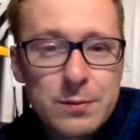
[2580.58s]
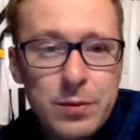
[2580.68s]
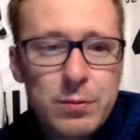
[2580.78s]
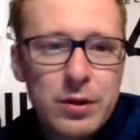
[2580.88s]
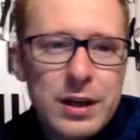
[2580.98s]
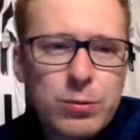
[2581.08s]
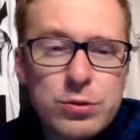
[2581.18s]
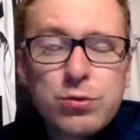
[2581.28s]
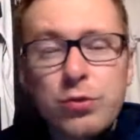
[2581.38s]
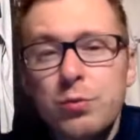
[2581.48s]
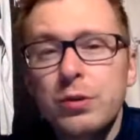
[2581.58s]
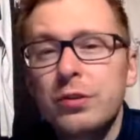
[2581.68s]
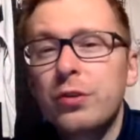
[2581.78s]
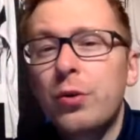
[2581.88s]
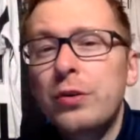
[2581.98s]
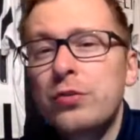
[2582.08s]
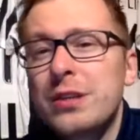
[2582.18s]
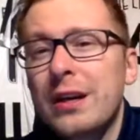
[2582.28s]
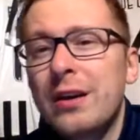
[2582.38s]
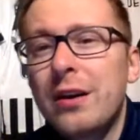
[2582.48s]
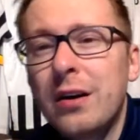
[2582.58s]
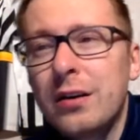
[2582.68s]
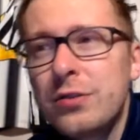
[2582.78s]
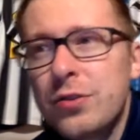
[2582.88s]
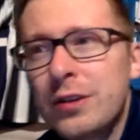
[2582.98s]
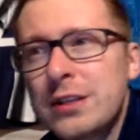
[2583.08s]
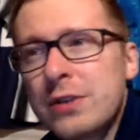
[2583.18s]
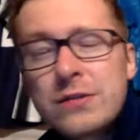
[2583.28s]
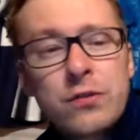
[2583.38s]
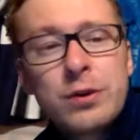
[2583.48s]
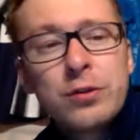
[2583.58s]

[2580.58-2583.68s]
Premier League, was rumored going to Serie A during this transfer window,